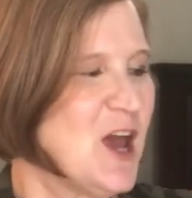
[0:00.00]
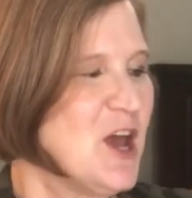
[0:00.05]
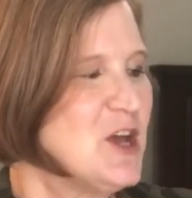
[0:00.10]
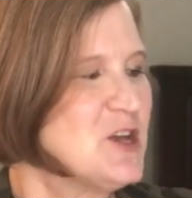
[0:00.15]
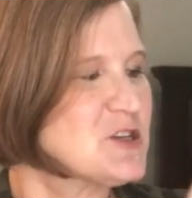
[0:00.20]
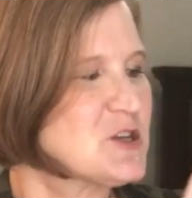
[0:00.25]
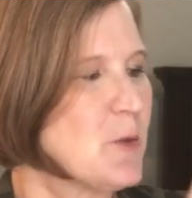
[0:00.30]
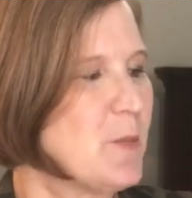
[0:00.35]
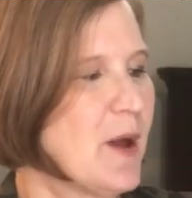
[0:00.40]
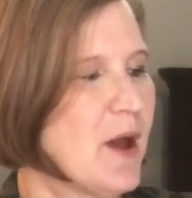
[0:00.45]

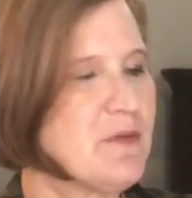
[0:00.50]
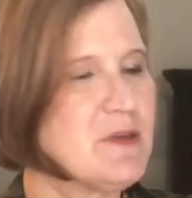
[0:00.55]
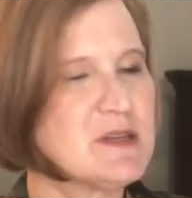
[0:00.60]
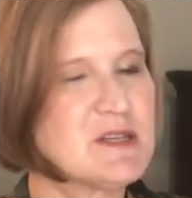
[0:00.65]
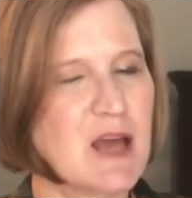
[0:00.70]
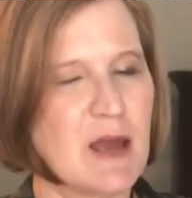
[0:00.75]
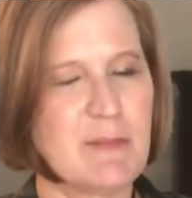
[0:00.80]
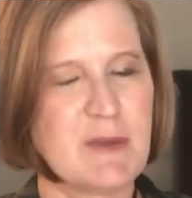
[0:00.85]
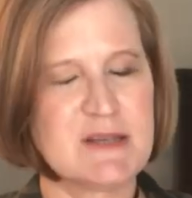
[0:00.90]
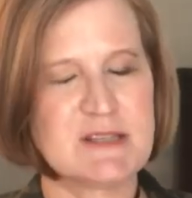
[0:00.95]
So about the
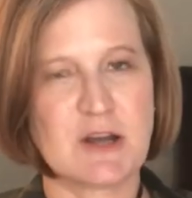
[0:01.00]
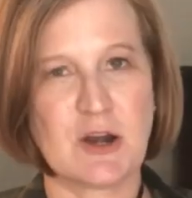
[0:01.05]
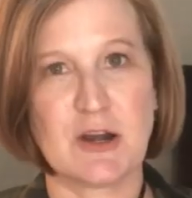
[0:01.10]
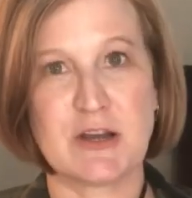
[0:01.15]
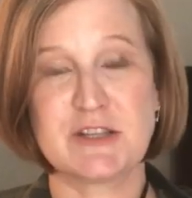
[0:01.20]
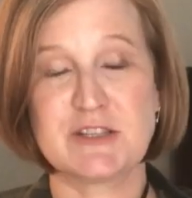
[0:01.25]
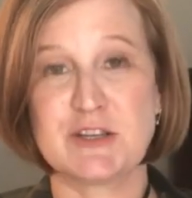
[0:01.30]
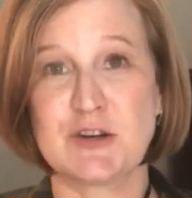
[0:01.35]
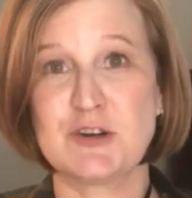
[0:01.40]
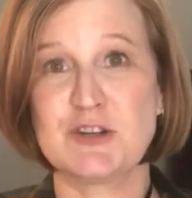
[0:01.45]
time I started
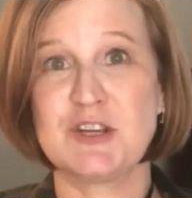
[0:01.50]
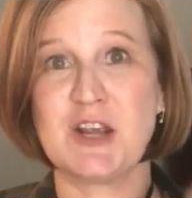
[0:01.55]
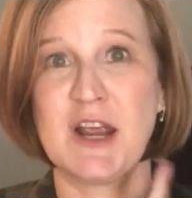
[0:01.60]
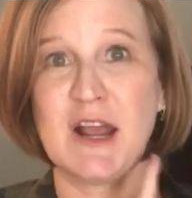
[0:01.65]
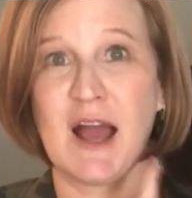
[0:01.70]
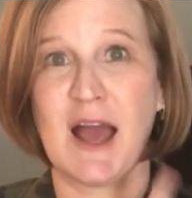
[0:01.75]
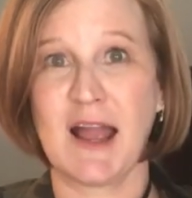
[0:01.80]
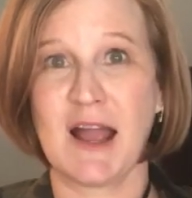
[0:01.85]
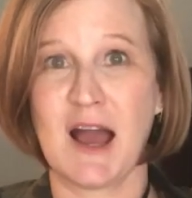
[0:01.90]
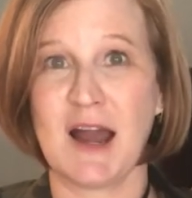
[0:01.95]
searching,
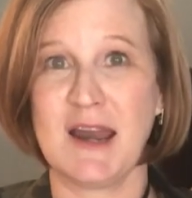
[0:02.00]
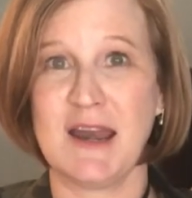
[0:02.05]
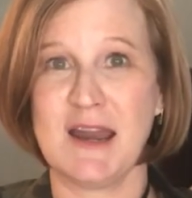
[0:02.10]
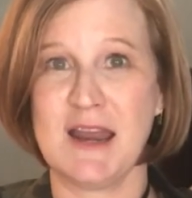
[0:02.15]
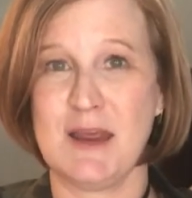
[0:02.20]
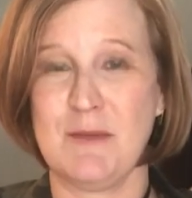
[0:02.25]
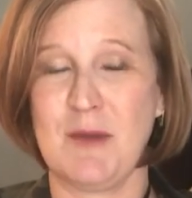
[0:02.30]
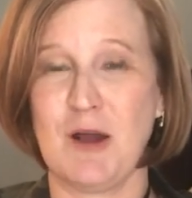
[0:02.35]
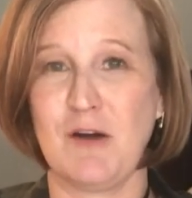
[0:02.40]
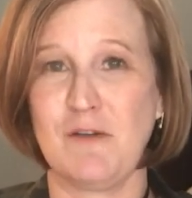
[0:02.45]
I got an
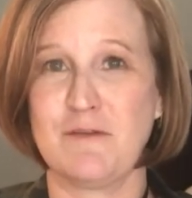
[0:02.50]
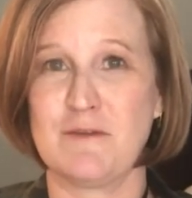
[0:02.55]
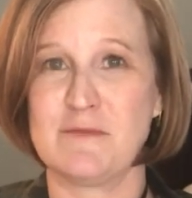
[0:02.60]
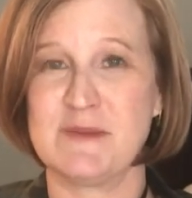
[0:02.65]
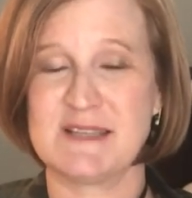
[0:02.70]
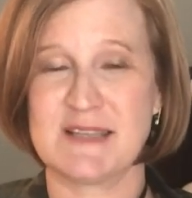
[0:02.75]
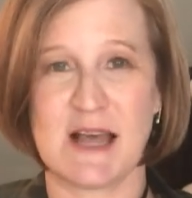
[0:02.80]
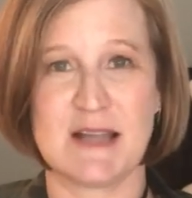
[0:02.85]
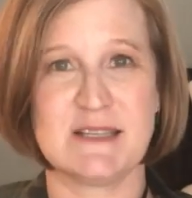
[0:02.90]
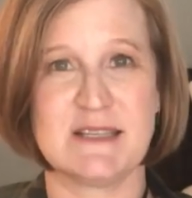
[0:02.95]
email from
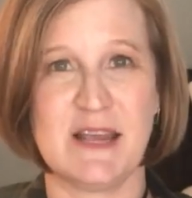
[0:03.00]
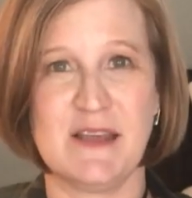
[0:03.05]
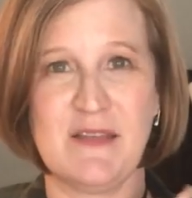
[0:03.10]
Sudsy.